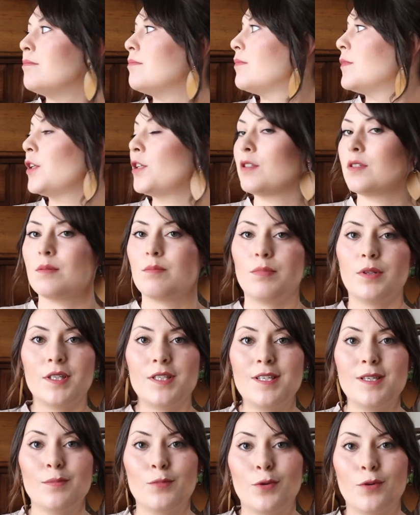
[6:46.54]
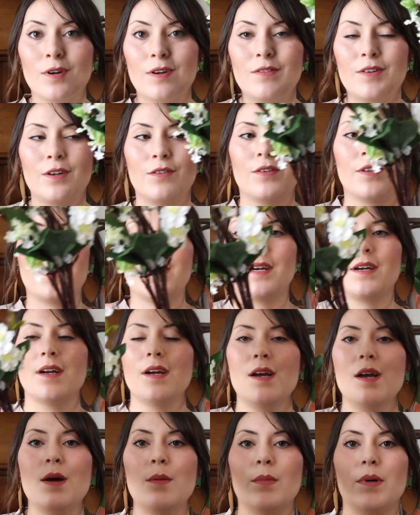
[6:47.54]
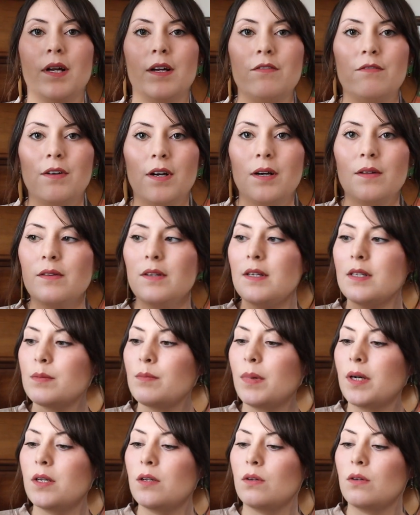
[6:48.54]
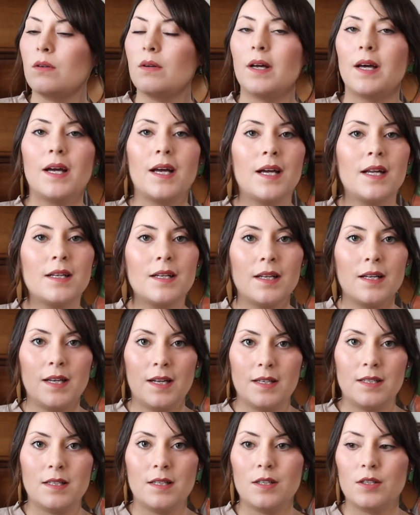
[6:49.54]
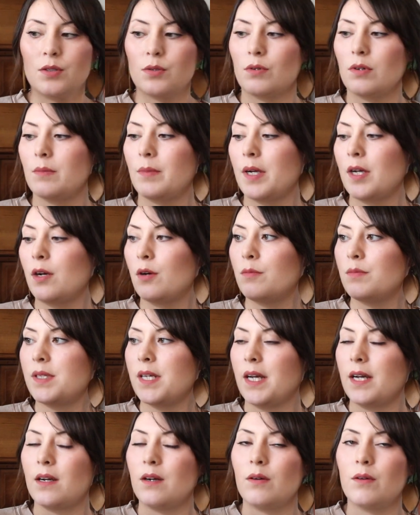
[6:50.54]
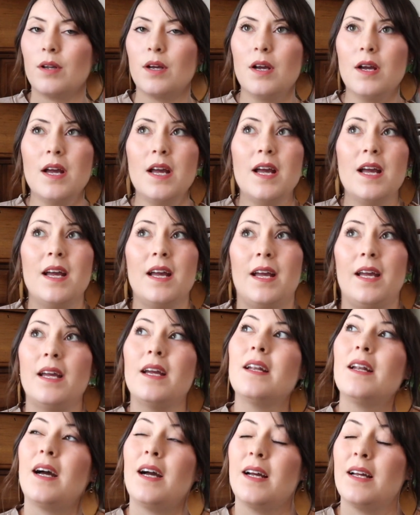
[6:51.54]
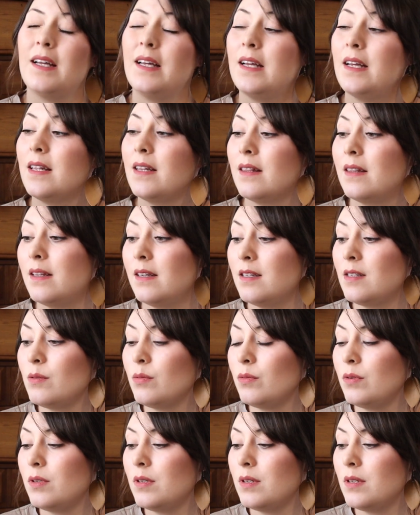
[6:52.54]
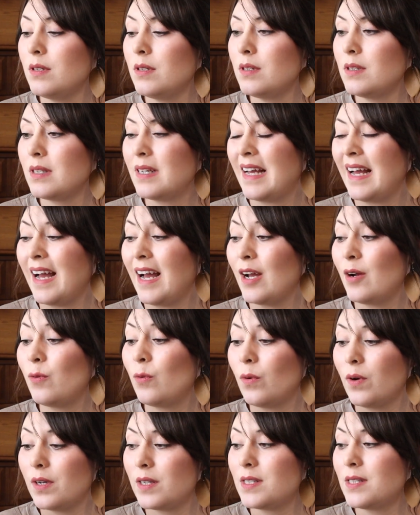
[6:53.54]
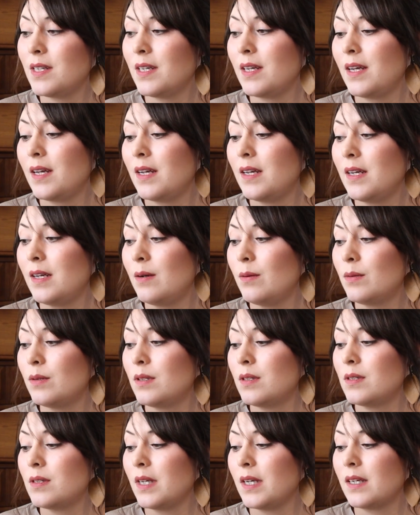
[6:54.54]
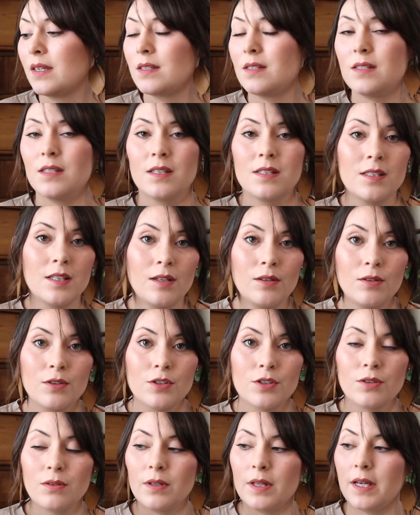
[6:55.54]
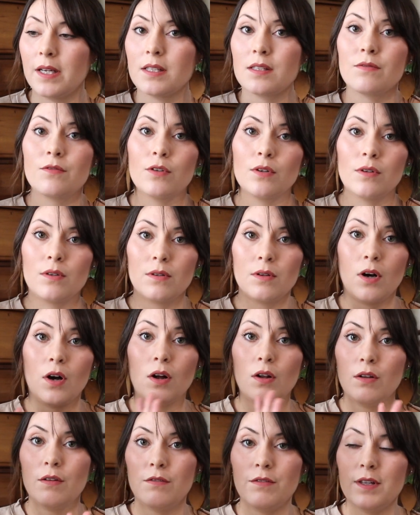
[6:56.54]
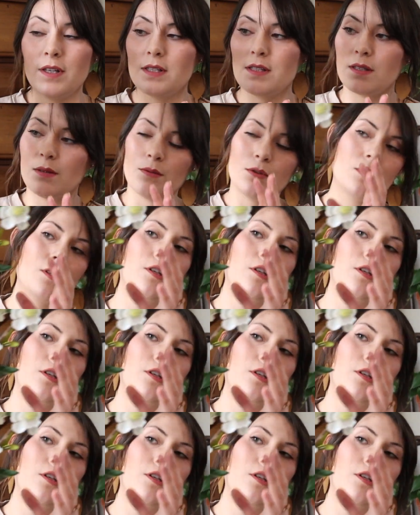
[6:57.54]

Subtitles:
there's plenty more of it over there. But I found this bundle at an antique store in my hometown. And this was, I want to say it was like $6 or less for all of this. It was